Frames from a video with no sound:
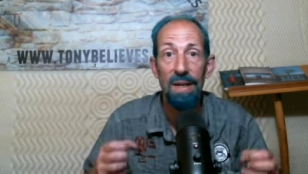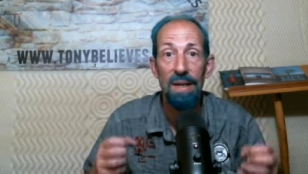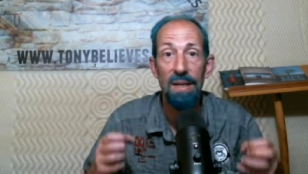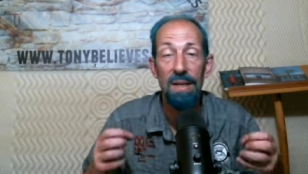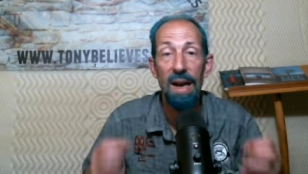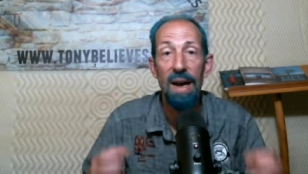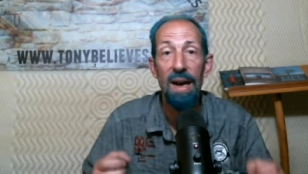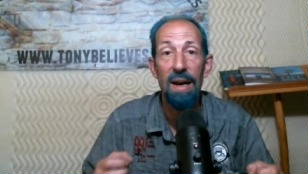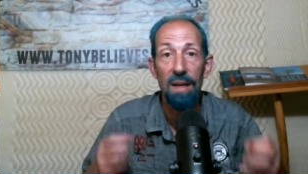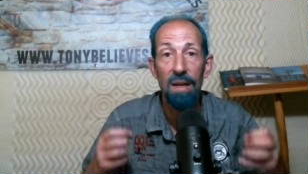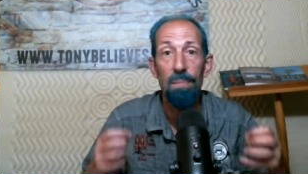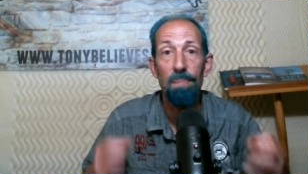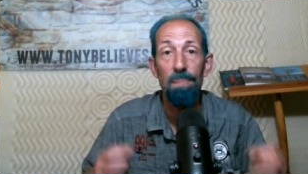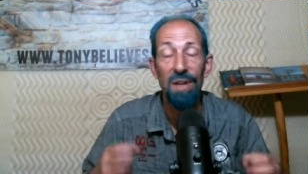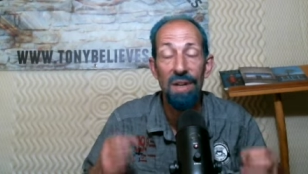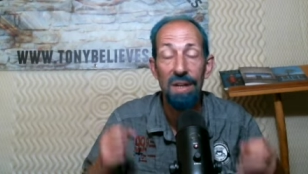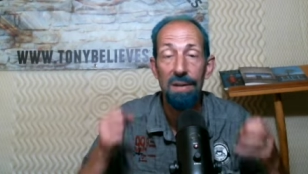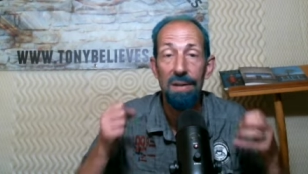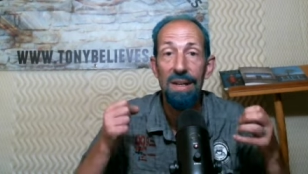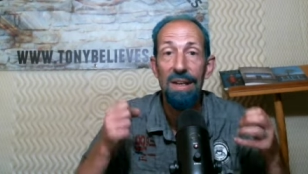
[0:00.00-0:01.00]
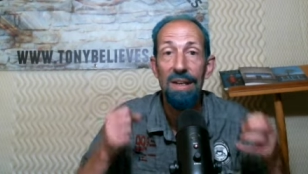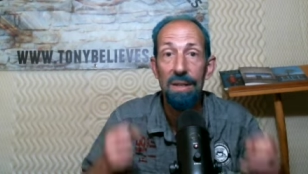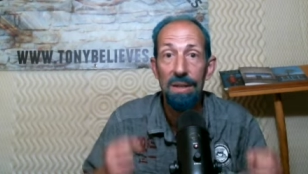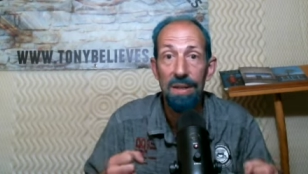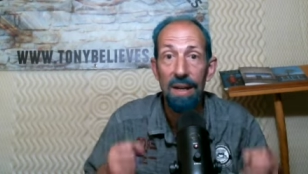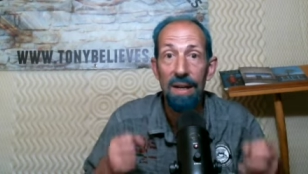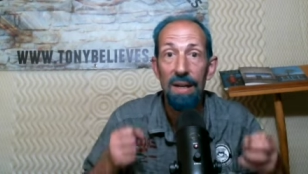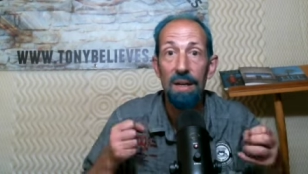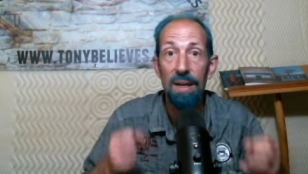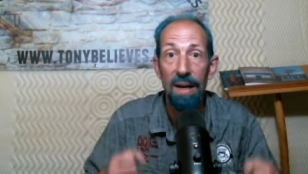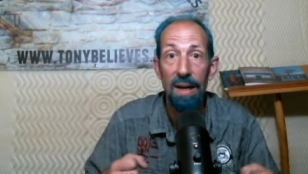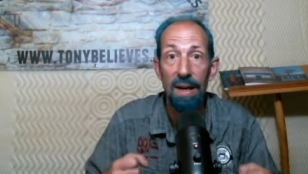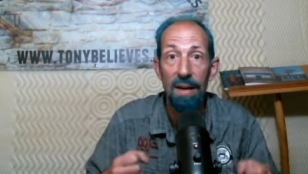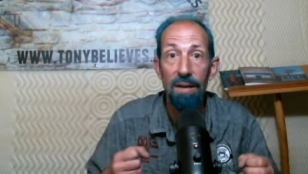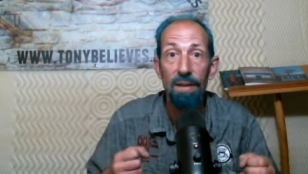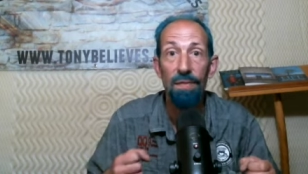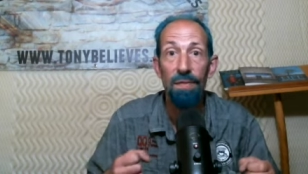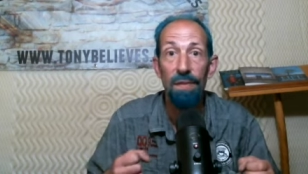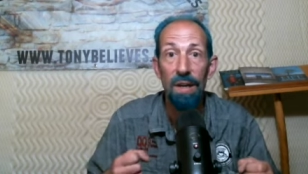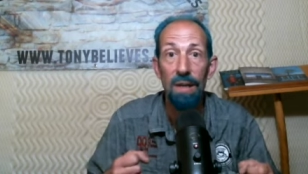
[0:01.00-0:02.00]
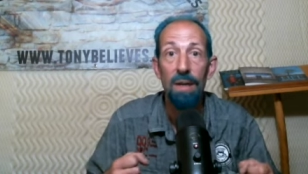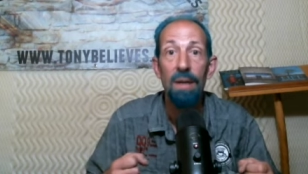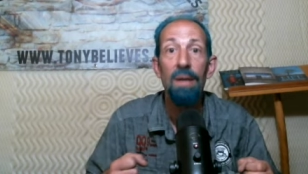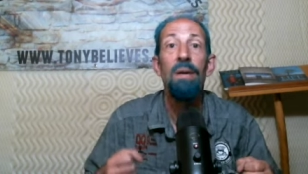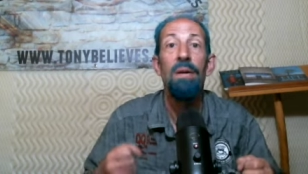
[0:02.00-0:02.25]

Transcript: not completely take care of it.